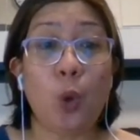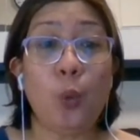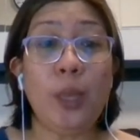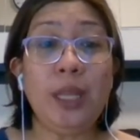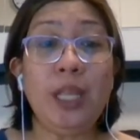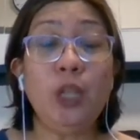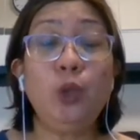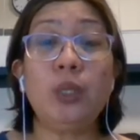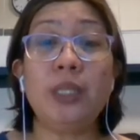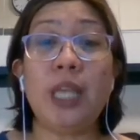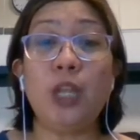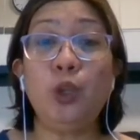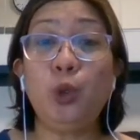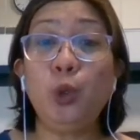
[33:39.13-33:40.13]
we need to
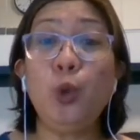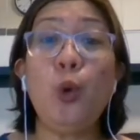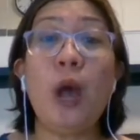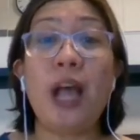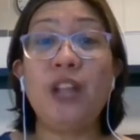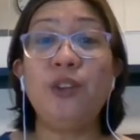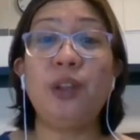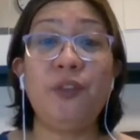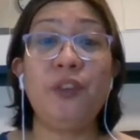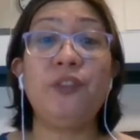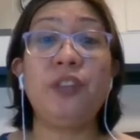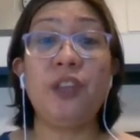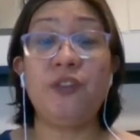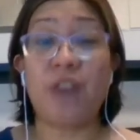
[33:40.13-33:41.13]
send
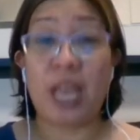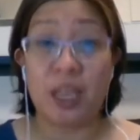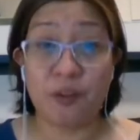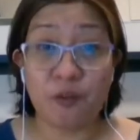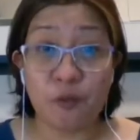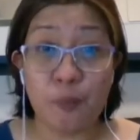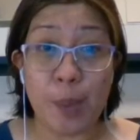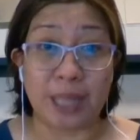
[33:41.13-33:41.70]
255